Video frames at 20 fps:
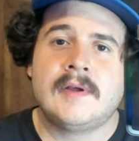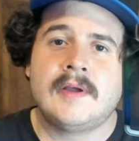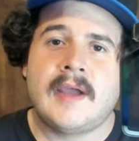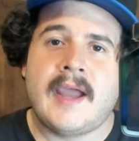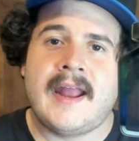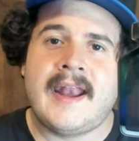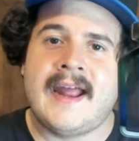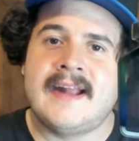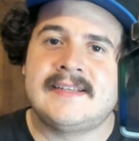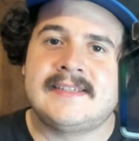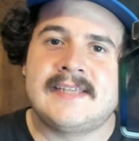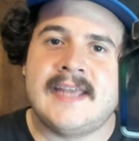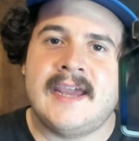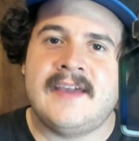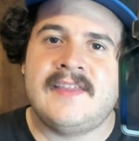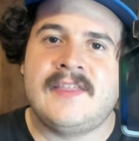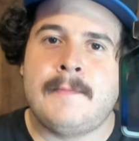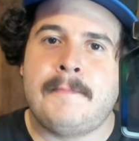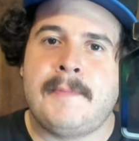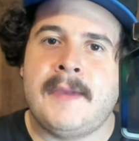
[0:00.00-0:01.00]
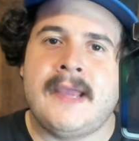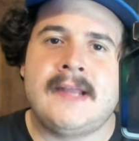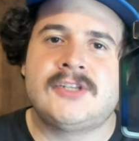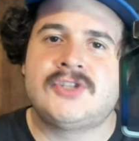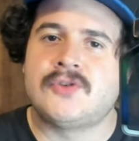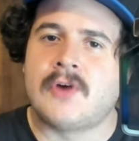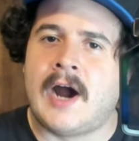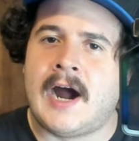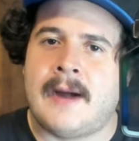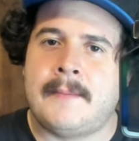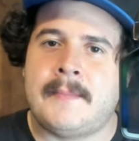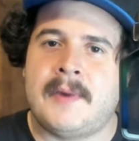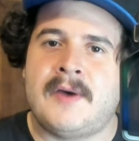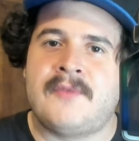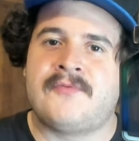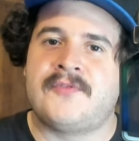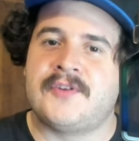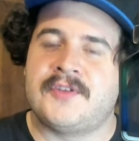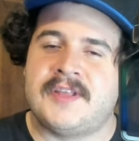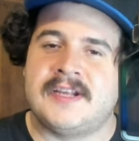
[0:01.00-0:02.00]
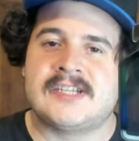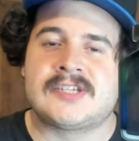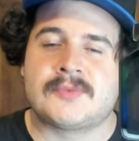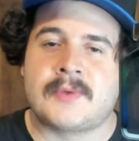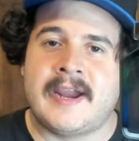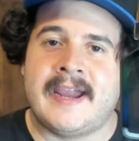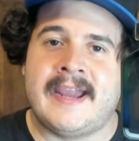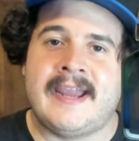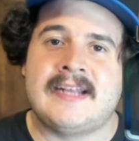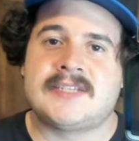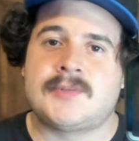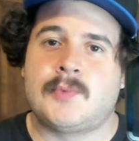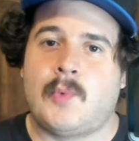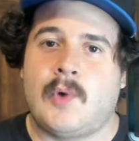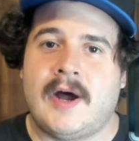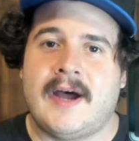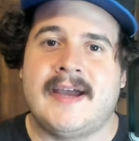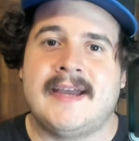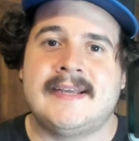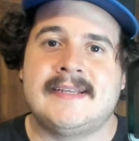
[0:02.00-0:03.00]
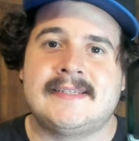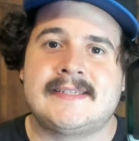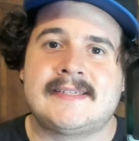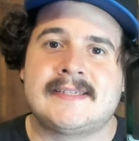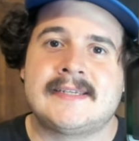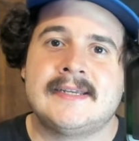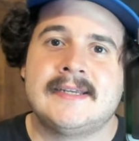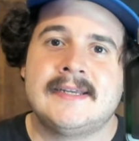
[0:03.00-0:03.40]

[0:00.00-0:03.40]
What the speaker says: And I'd say the big drama for this race was